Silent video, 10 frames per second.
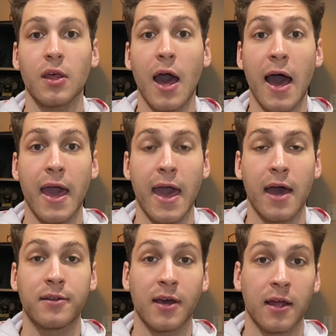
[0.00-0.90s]
I
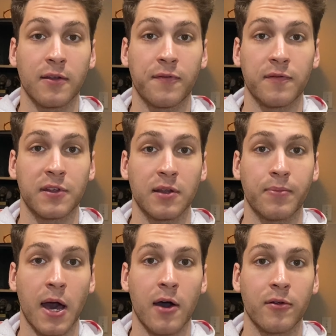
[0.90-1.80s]
add 10 to
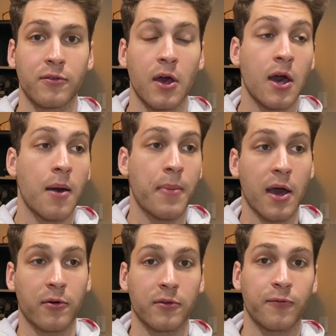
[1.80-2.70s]
15 pounds.
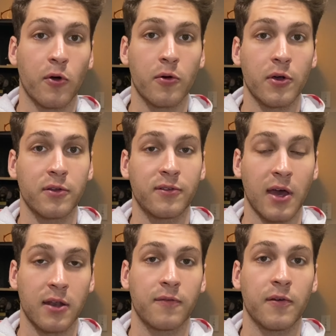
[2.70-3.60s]
Backwards, forwards,
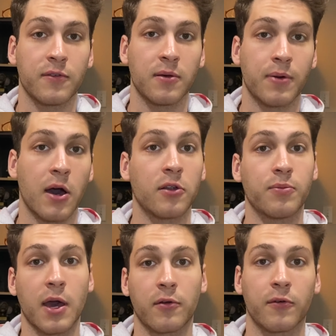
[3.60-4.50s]
10 to 15 pounds,
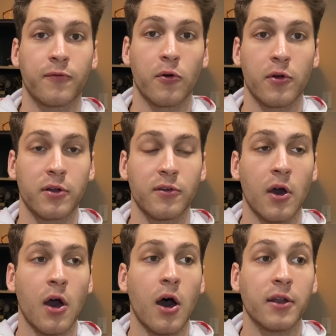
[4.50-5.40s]
backward, forwards,
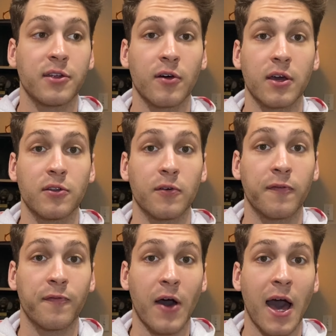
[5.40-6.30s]
until I do
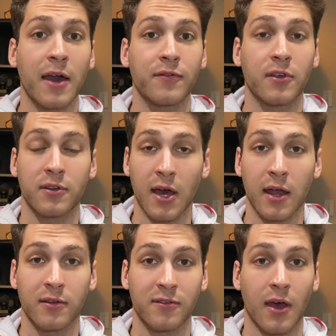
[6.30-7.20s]
5 to
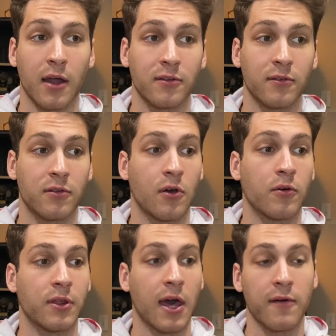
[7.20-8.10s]
10 sets.
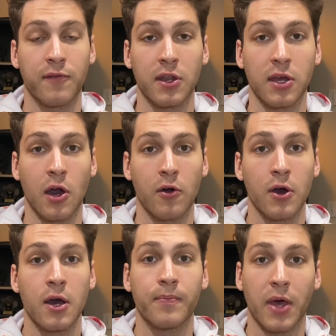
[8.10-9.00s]
So in that
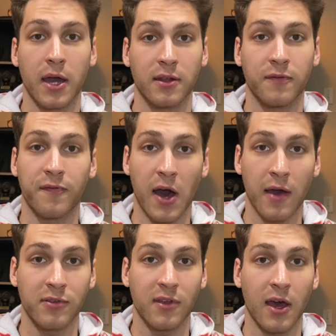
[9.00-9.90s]
video, I did
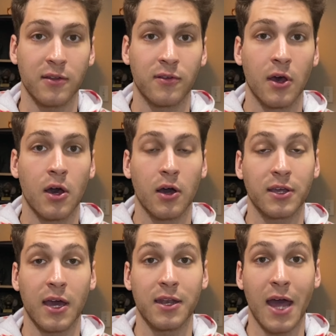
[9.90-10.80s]
5 sets.
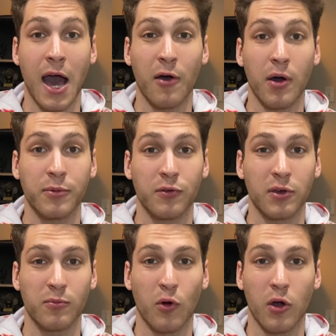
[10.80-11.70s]
Again, now I'm
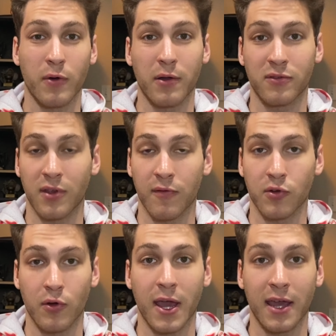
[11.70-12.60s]
doing more around
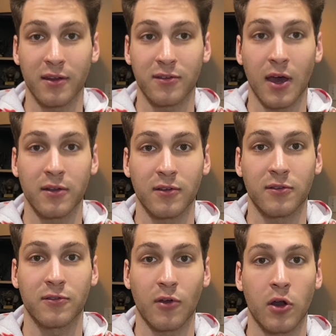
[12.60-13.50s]
7 or 8 sets at
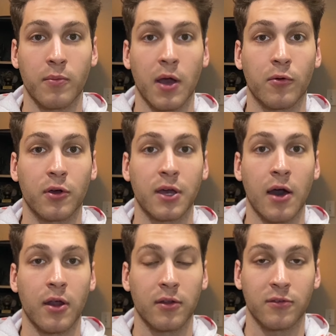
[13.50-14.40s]
the start of my
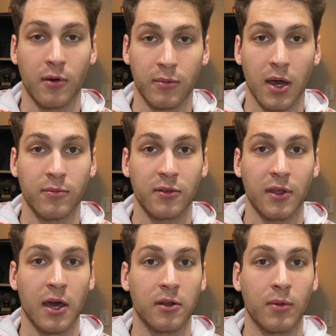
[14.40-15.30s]
workout and sometimes at
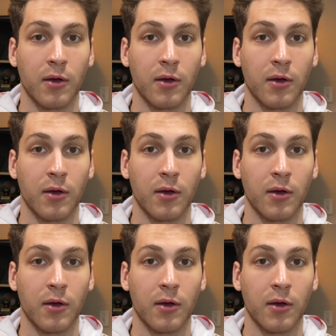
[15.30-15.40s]
the end of my